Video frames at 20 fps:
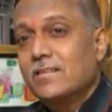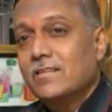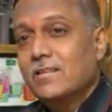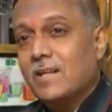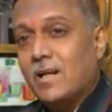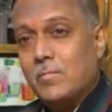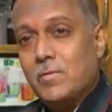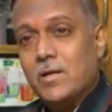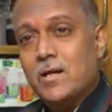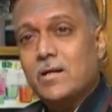
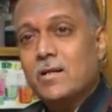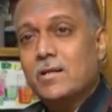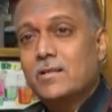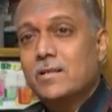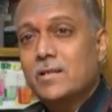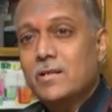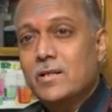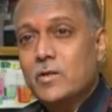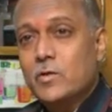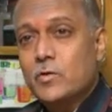Rama
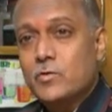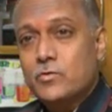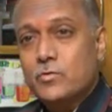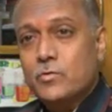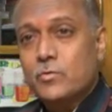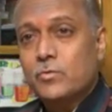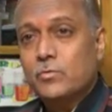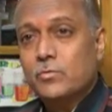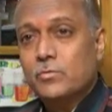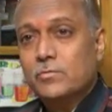continues
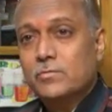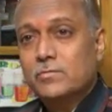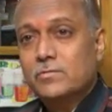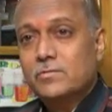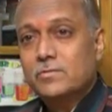to